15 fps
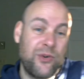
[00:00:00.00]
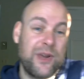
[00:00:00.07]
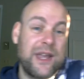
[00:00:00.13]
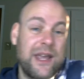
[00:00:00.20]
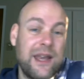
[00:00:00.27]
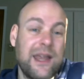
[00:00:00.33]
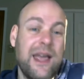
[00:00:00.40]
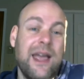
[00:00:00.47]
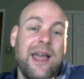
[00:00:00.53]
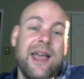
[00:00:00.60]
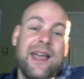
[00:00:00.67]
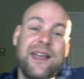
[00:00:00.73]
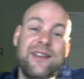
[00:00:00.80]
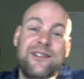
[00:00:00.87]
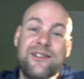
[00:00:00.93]
it
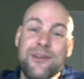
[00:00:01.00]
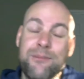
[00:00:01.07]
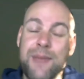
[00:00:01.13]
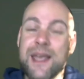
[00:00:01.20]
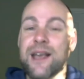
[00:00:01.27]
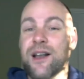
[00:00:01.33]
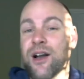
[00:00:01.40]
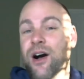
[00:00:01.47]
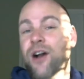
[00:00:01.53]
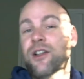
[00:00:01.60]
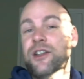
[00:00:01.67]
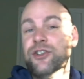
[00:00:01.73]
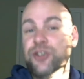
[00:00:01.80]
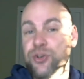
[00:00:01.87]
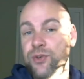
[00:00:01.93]
is to make
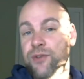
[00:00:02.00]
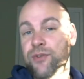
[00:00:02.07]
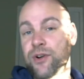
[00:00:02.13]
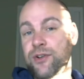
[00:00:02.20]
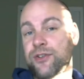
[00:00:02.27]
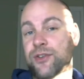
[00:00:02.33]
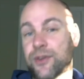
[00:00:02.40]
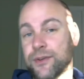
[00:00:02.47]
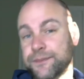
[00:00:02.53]
college universal.